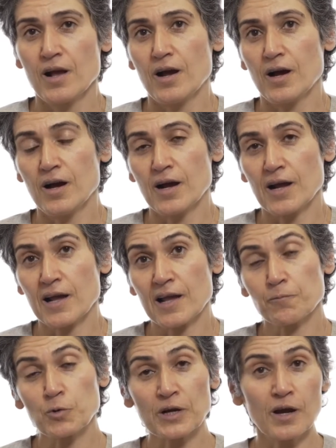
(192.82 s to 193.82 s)

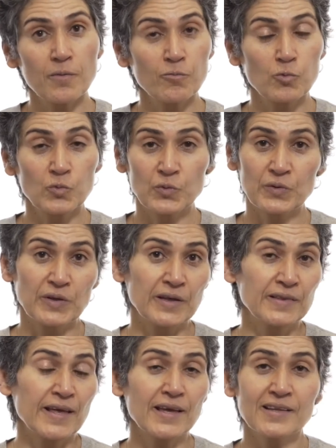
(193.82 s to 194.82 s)
And when I'm
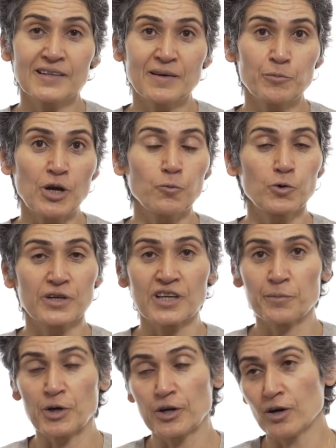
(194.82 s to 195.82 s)
a day that I'm not
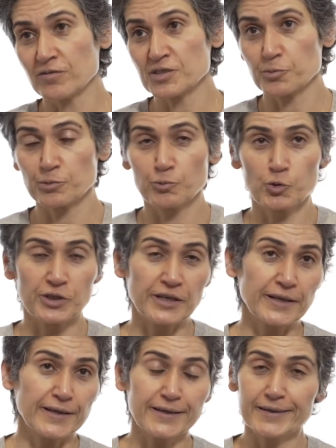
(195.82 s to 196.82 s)
working in my office, but
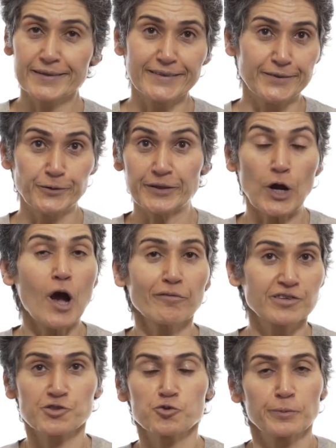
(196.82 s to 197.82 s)
working, you know, in the
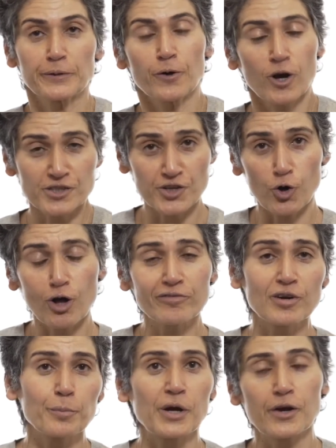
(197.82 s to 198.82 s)
conference room across the hall
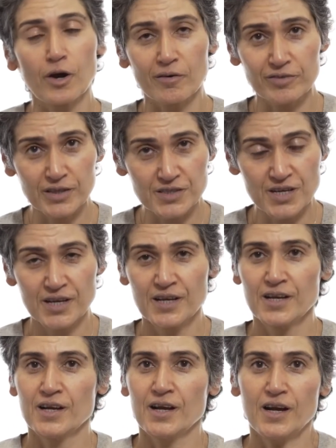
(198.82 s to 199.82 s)
from my office,
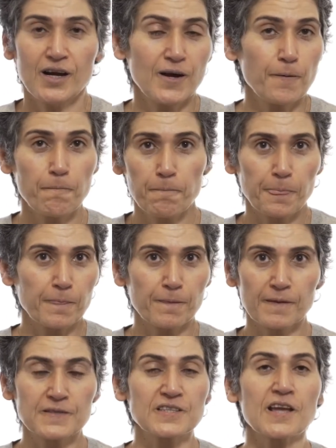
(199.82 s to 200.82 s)

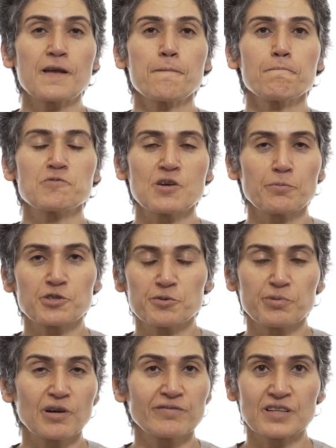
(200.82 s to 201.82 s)
the same temperature
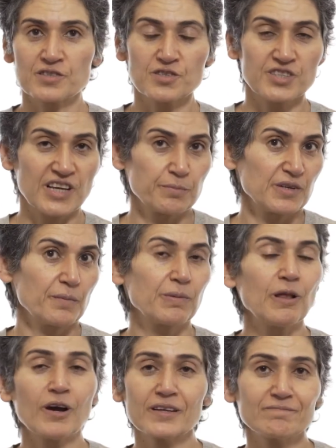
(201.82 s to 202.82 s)
preferences can be
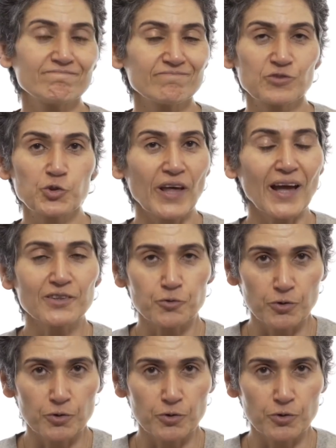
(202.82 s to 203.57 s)
applied to that